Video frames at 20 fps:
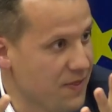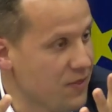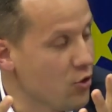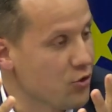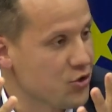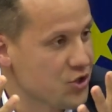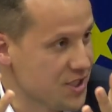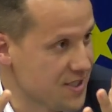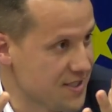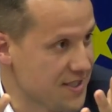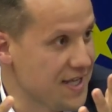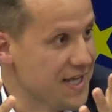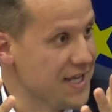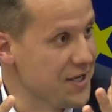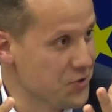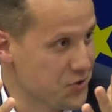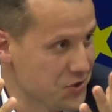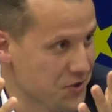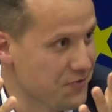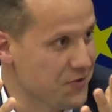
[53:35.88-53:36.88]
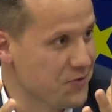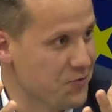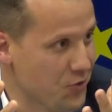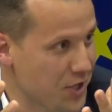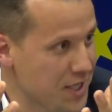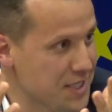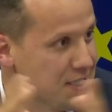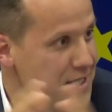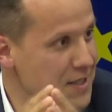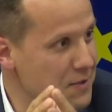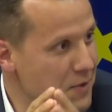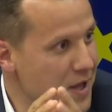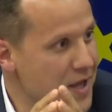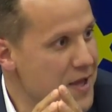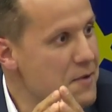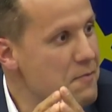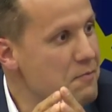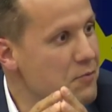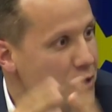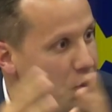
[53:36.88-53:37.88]
not just the egos of the writer,
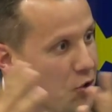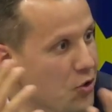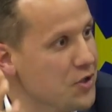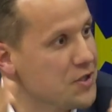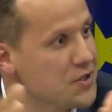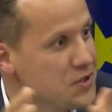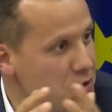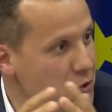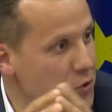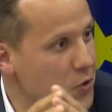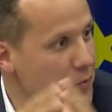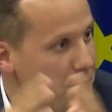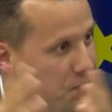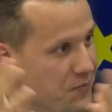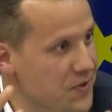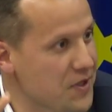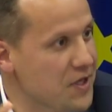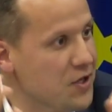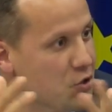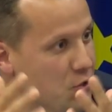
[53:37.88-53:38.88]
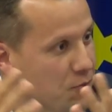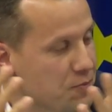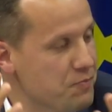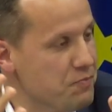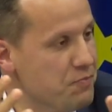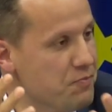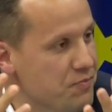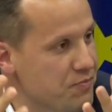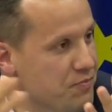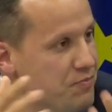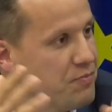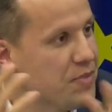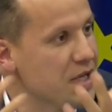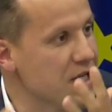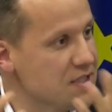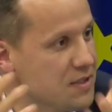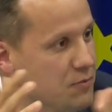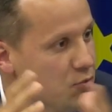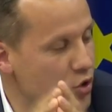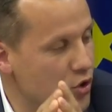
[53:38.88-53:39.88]
but also, you know,
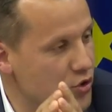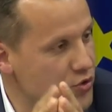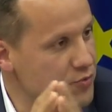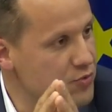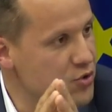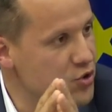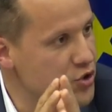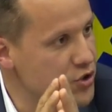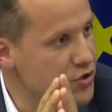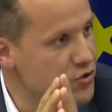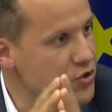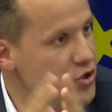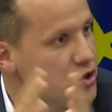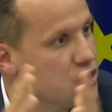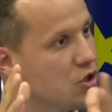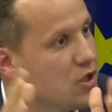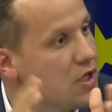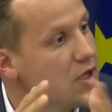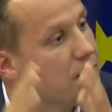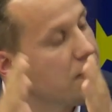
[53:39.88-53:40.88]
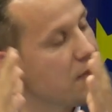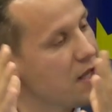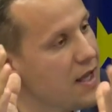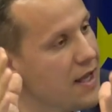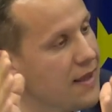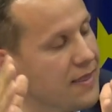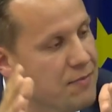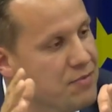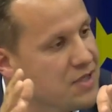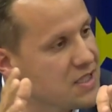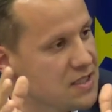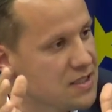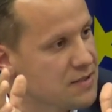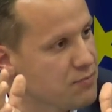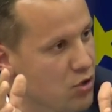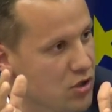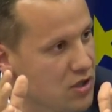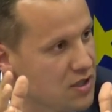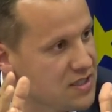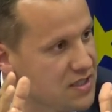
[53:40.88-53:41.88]
pay some contribution to the journal. And the
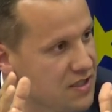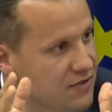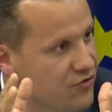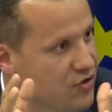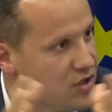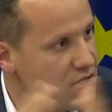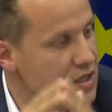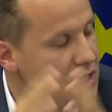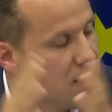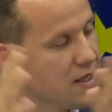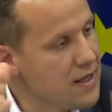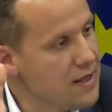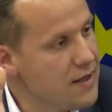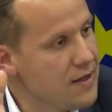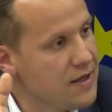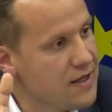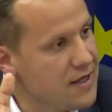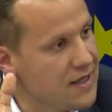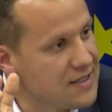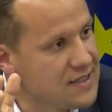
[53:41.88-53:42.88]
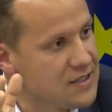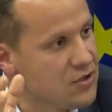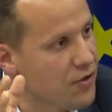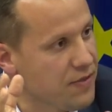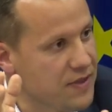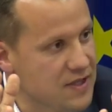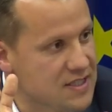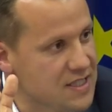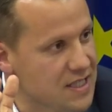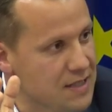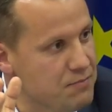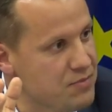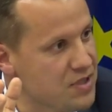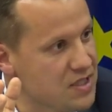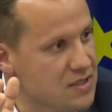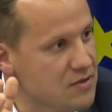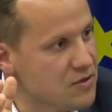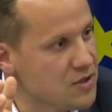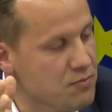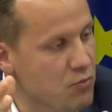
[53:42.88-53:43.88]
business model is different. It's not the same
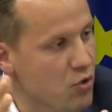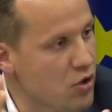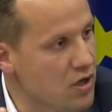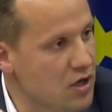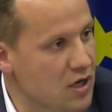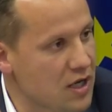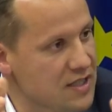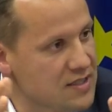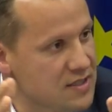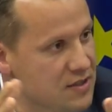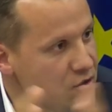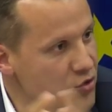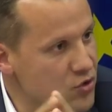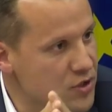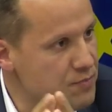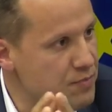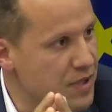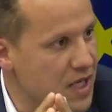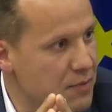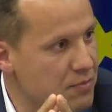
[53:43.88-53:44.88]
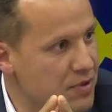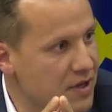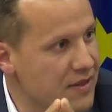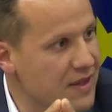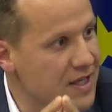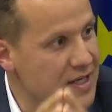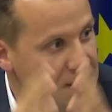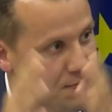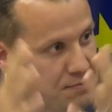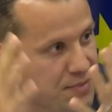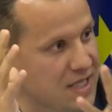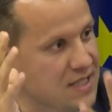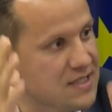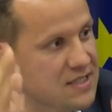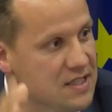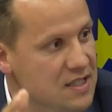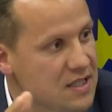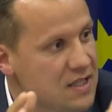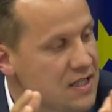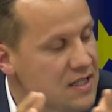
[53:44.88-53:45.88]
business model as a newspaper that is
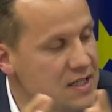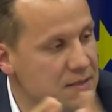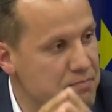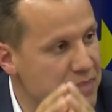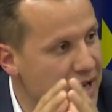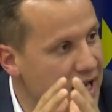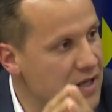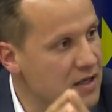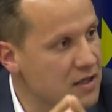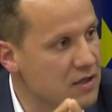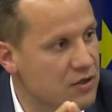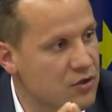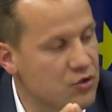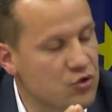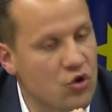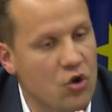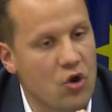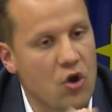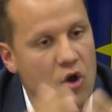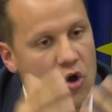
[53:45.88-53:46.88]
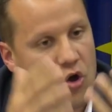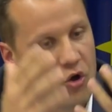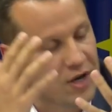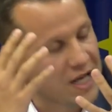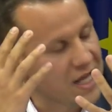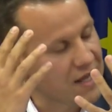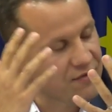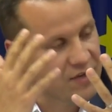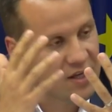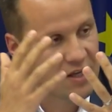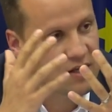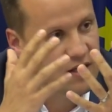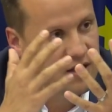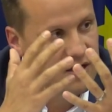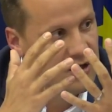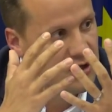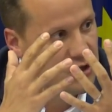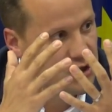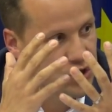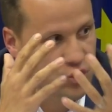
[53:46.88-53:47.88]
basically dependent on having
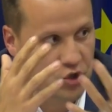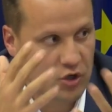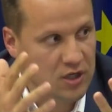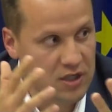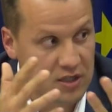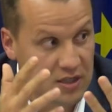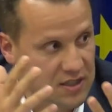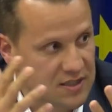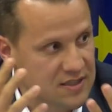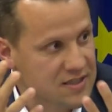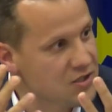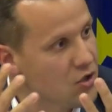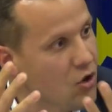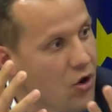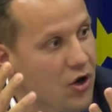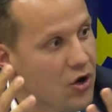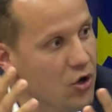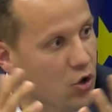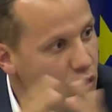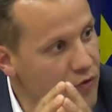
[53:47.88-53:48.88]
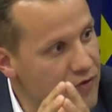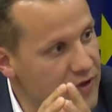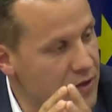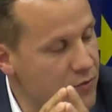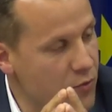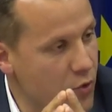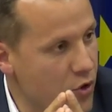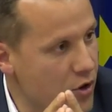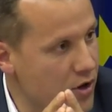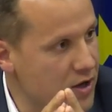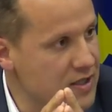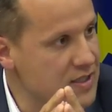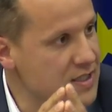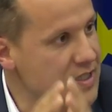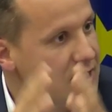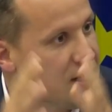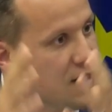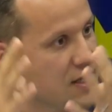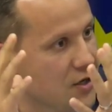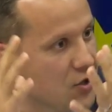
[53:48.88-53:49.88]
journalists all over the
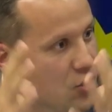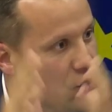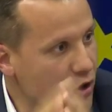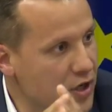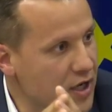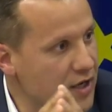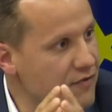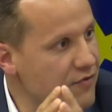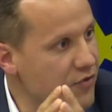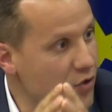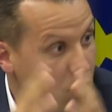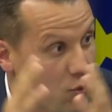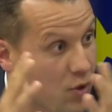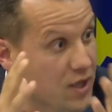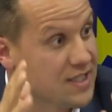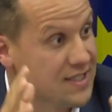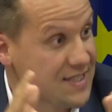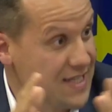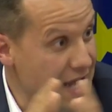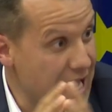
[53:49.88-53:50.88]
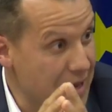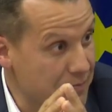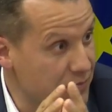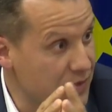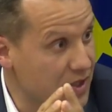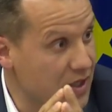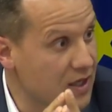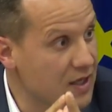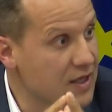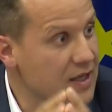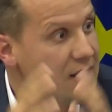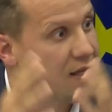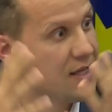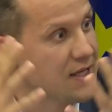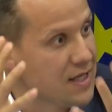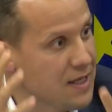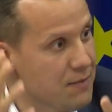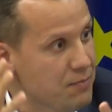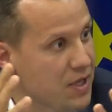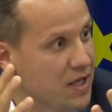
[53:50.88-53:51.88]
world looking for what is happening,
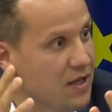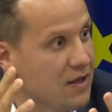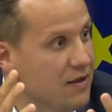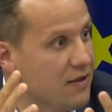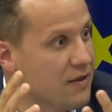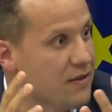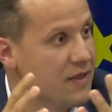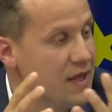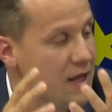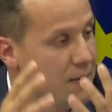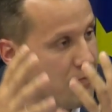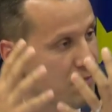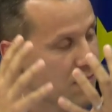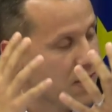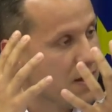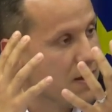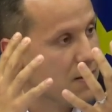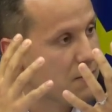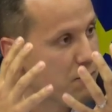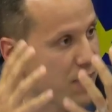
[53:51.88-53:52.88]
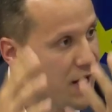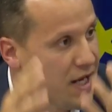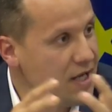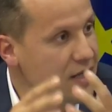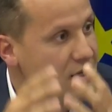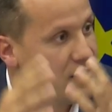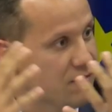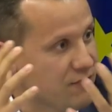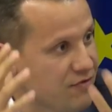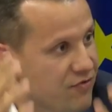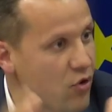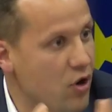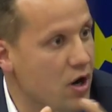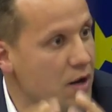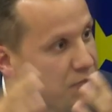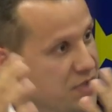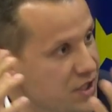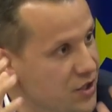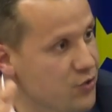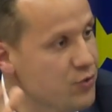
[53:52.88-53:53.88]
keeping them paid,
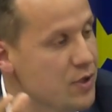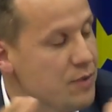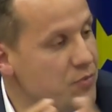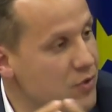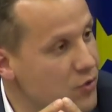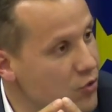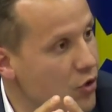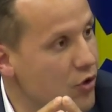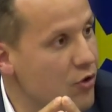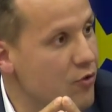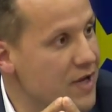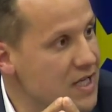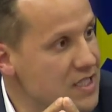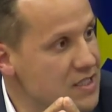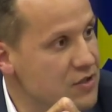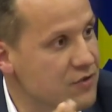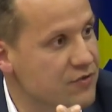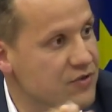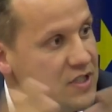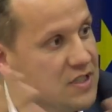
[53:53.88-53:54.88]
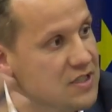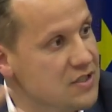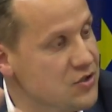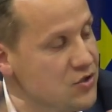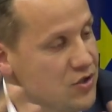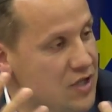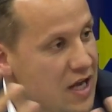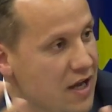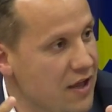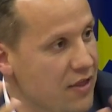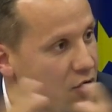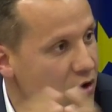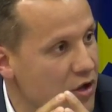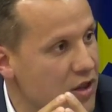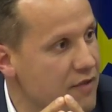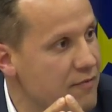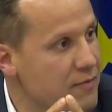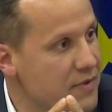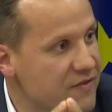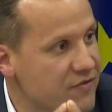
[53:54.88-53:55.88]
informed, equipped, and all the rest of it to gather
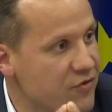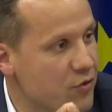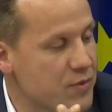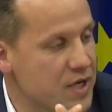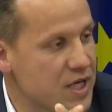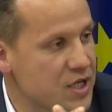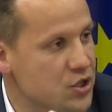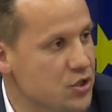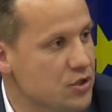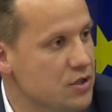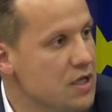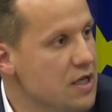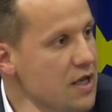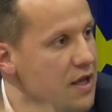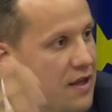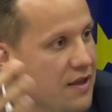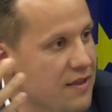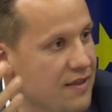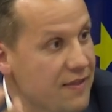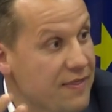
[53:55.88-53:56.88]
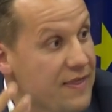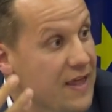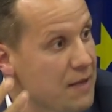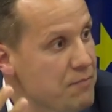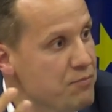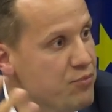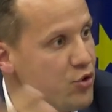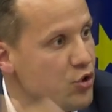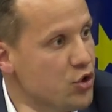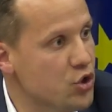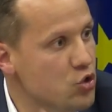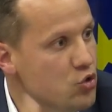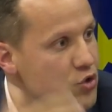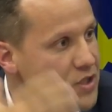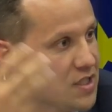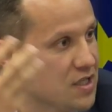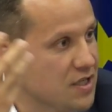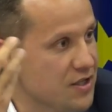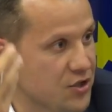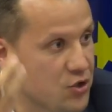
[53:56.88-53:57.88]
all the information that then
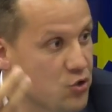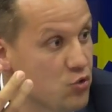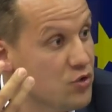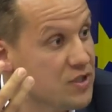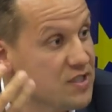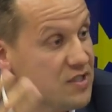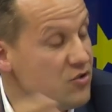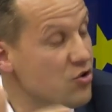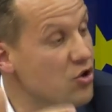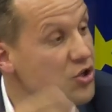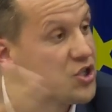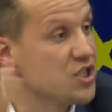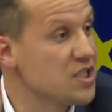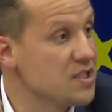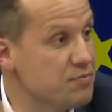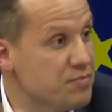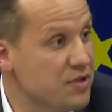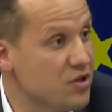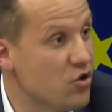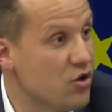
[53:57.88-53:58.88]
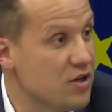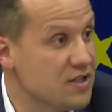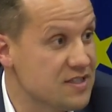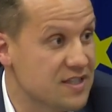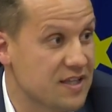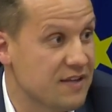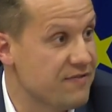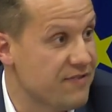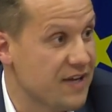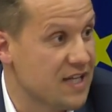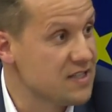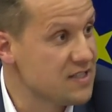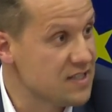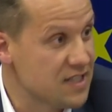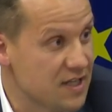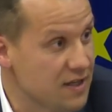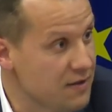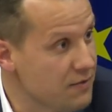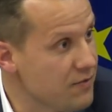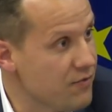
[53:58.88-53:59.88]
produce news, not just because they
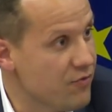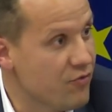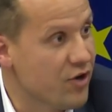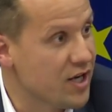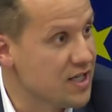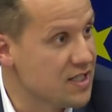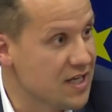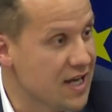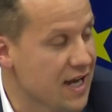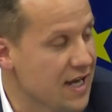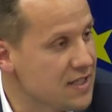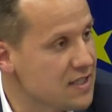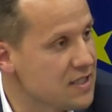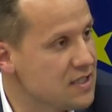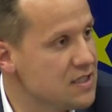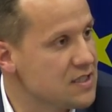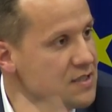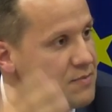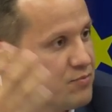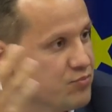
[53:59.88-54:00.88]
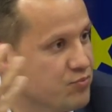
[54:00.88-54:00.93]
fancy writing articles,